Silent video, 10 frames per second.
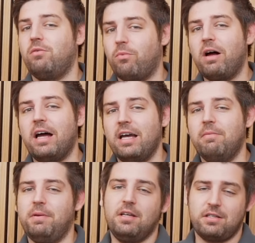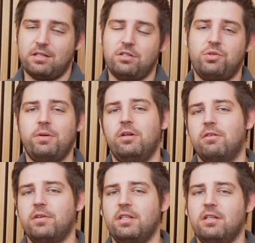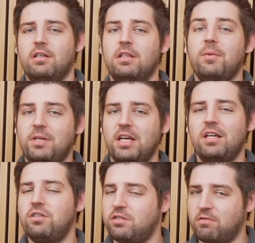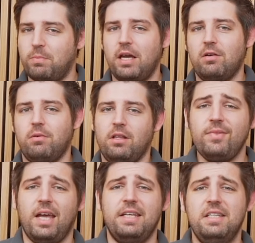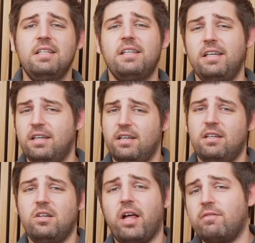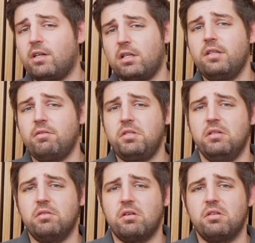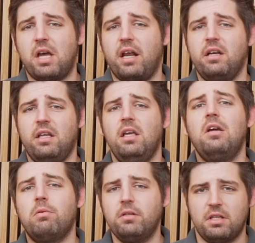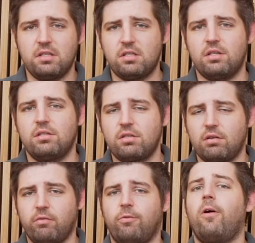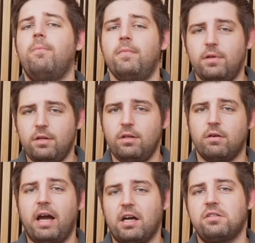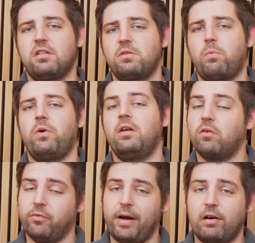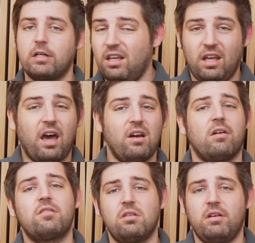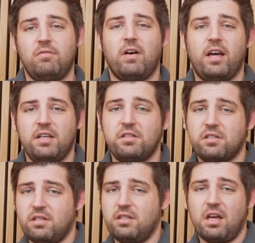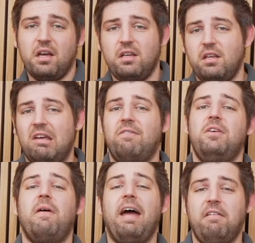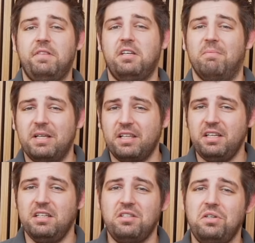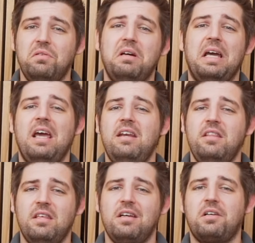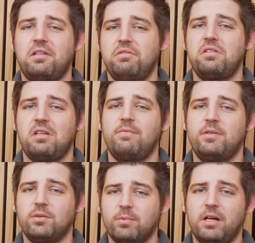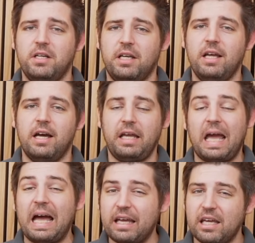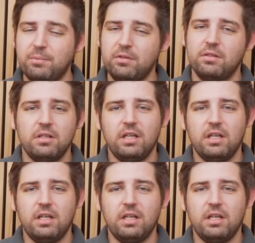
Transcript: why, because I just went over the limitations of bandwidth. Ideally, you'll have all of those users at an equal distance from your access point or router. I'd also advise that if you have the ability to, anything close enough to run a CAT cable